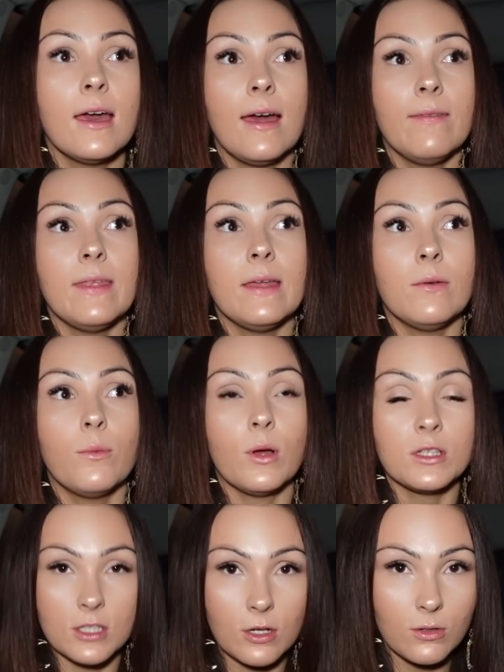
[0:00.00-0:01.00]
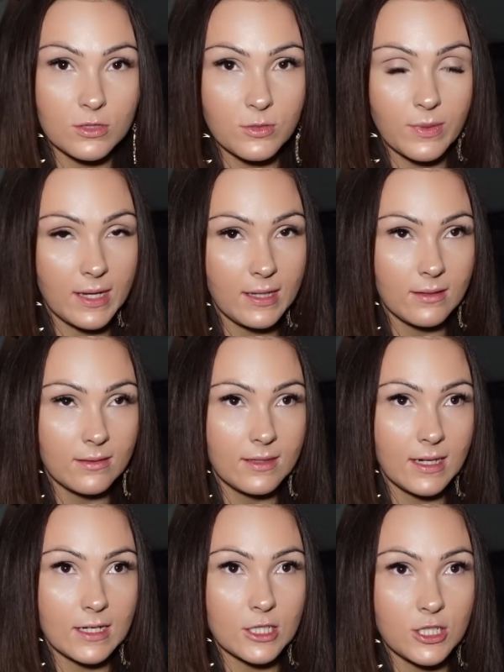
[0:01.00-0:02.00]
And then once I'd lost the weight,
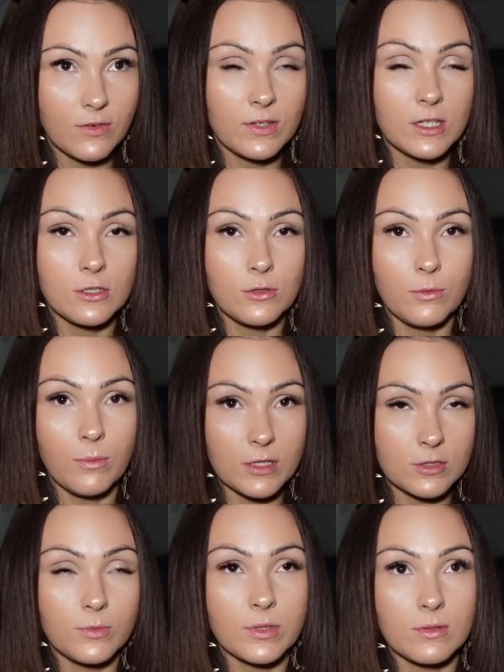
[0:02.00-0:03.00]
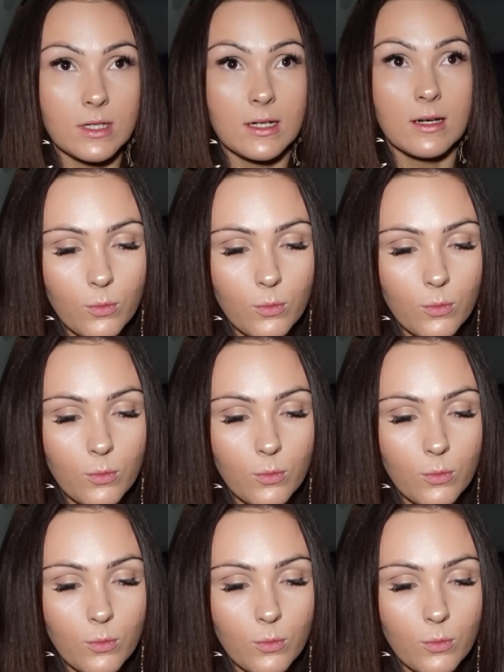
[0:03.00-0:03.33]
then it shifted to muscle building.